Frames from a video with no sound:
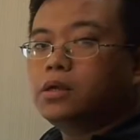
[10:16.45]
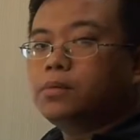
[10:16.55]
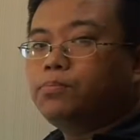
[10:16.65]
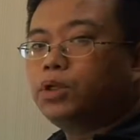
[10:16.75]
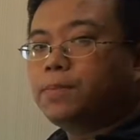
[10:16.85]

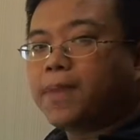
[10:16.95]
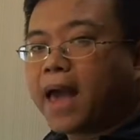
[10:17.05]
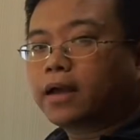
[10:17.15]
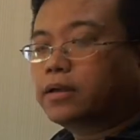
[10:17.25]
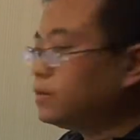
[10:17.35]
Put it
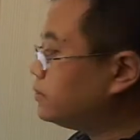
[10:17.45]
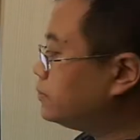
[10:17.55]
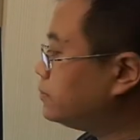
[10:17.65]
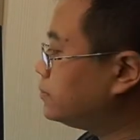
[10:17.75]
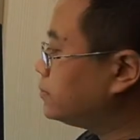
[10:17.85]
back,
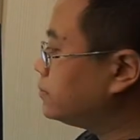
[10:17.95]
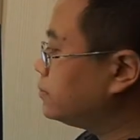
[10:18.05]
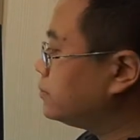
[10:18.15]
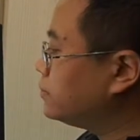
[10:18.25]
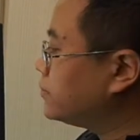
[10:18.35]

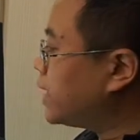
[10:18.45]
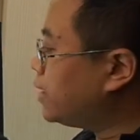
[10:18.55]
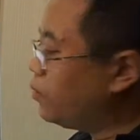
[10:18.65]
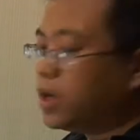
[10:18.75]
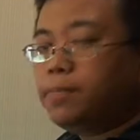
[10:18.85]

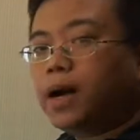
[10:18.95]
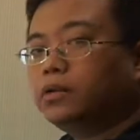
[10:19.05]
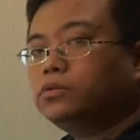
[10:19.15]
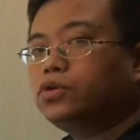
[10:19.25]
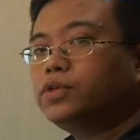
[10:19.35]
and wait
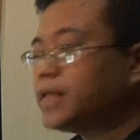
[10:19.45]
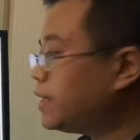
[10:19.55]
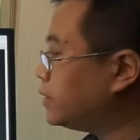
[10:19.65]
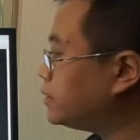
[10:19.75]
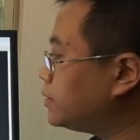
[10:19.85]
about 2
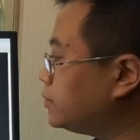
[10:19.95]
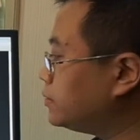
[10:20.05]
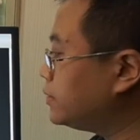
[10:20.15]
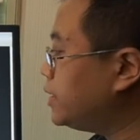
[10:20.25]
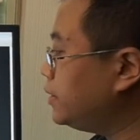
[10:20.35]
seconds.
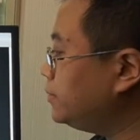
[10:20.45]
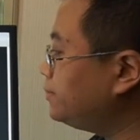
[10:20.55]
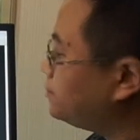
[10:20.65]
Here.